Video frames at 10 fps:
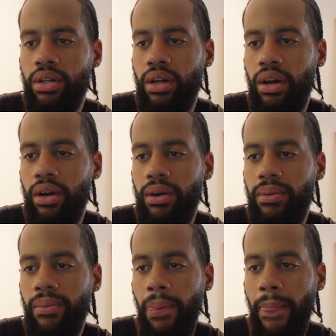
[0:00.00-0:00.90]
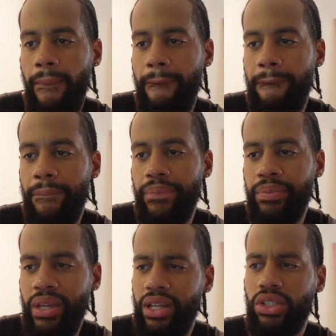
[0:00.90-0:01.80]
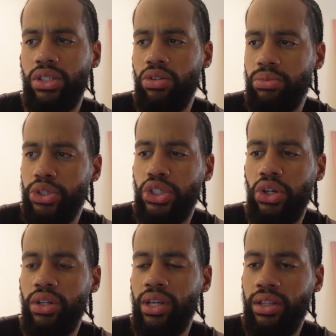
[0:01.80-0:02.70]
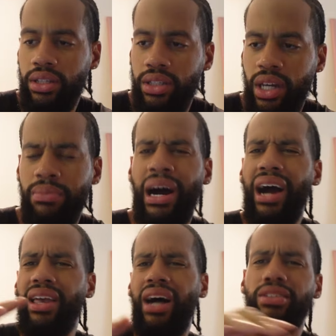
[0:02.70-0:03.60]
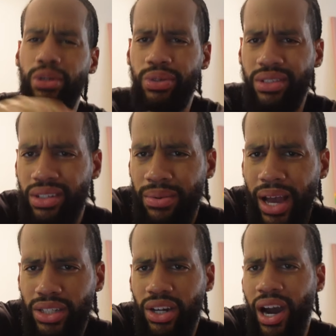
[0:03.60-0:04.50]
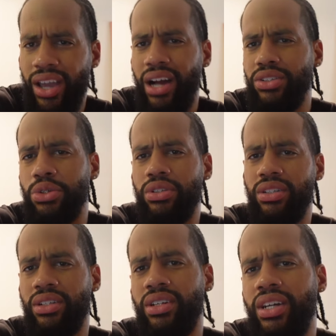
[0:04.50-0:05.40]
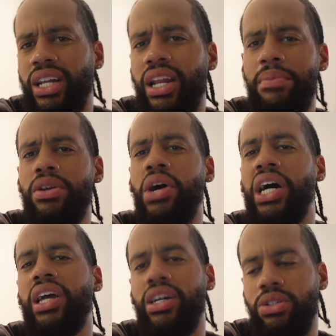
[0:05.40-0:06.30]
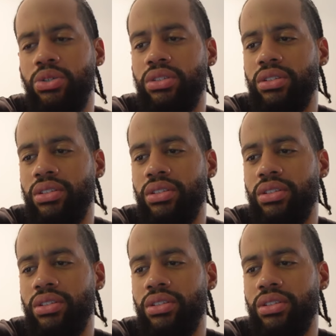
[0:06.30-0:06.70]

Um, but yeah, slowly but surely getting things together. But how y'all doing? Let me ask you, how y'all doing? Let me know how y'all doing.